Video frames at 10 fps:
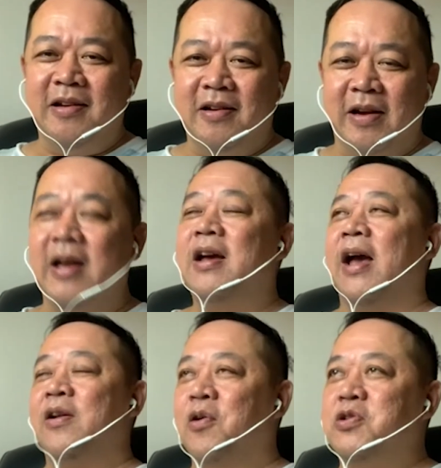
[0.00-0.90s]
Right?
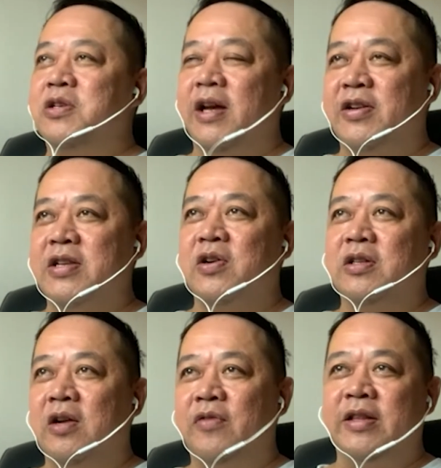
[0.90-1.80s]
And also it attracts all
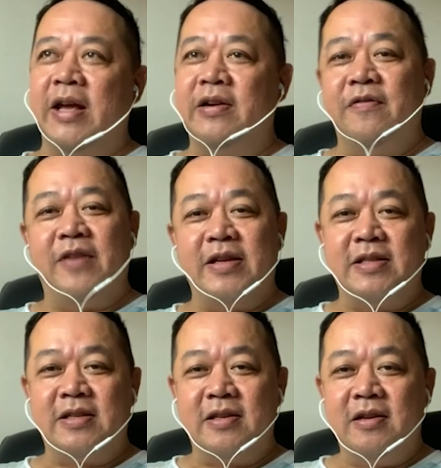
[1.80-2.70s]
the retail
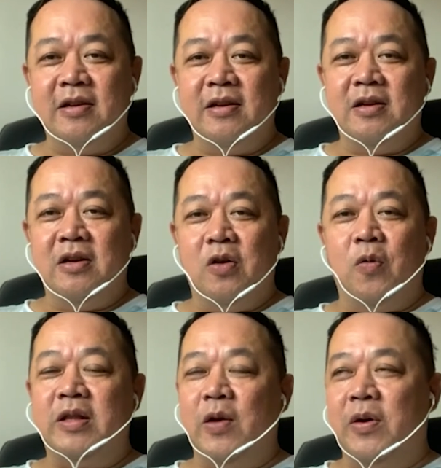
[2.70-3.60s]
investors.
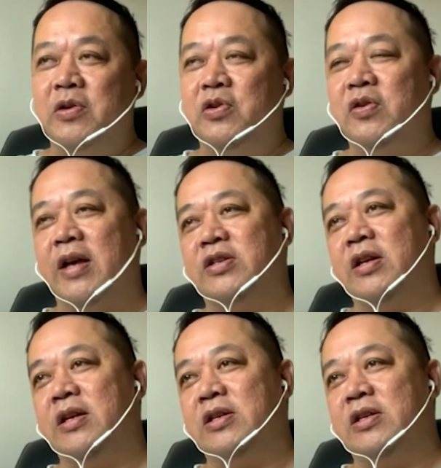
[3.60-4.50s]
What they want to do
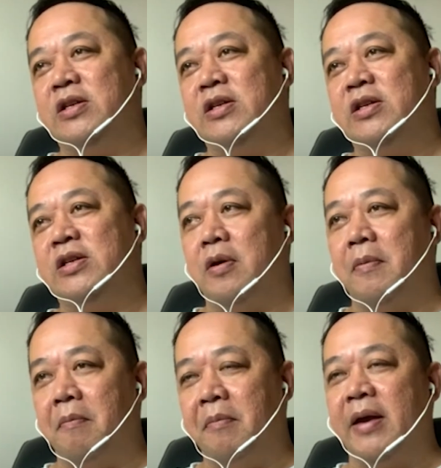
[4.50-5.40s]
actually is to
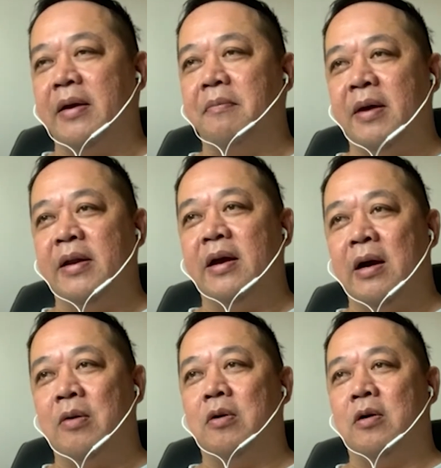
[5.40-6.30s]
make money
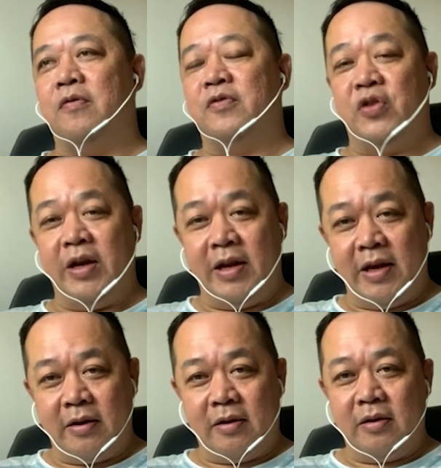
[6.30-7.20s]
out of
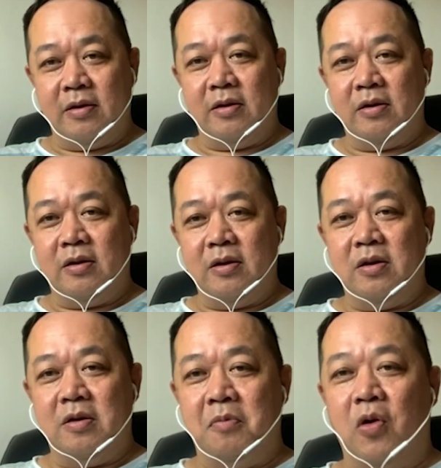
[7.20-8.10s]
trading.
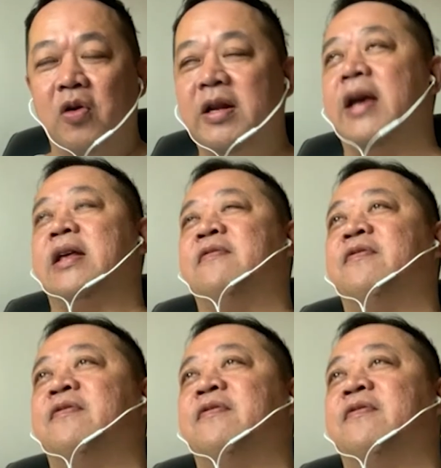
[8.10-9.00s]
More than
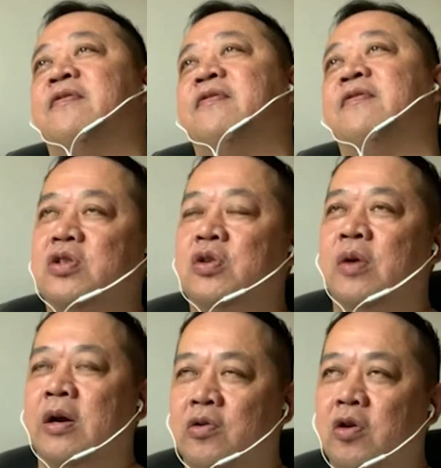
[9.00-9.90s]
investing because you
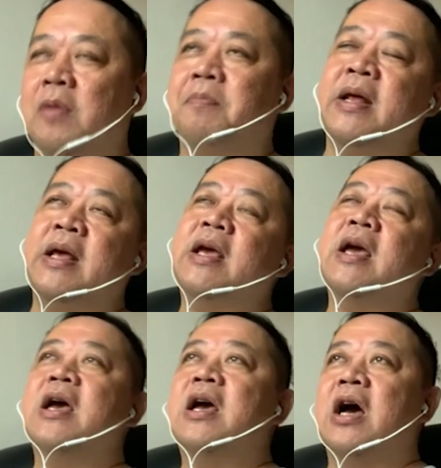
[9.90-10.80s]
are a good company,
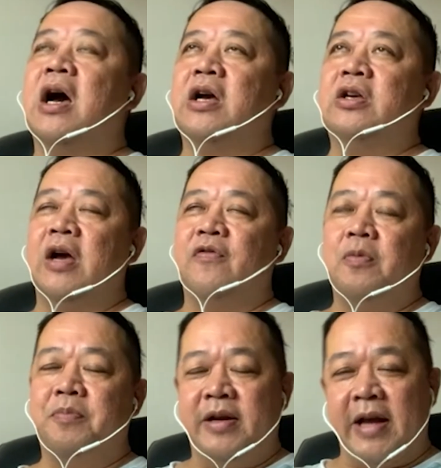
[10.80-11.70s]
you have
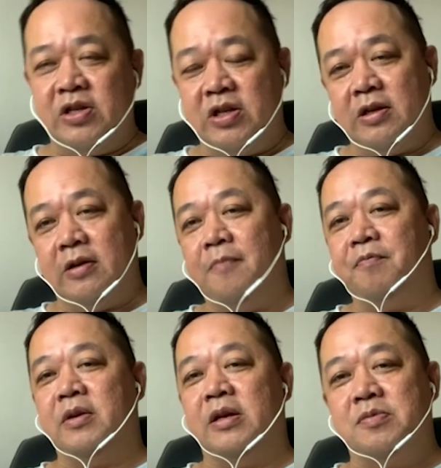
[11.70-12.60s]
good potential.
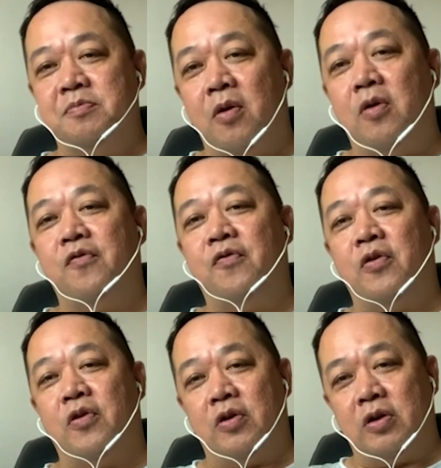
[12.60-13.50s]
It's more
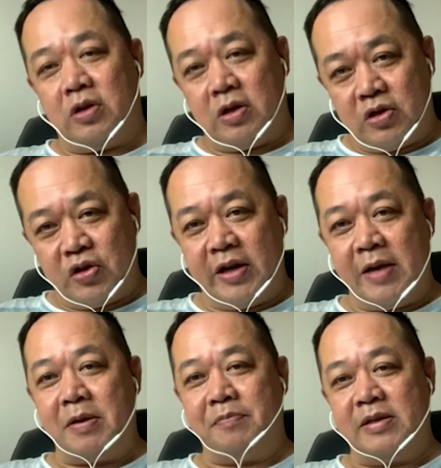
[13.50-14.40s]
for
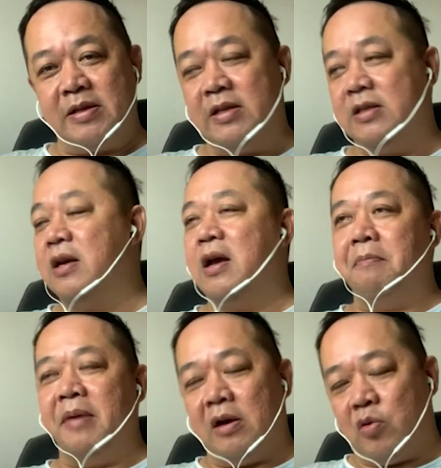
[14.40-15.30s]
trading purposes,
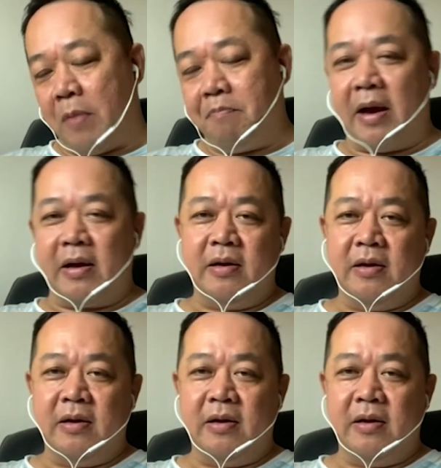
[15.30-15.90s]
make a quick buck.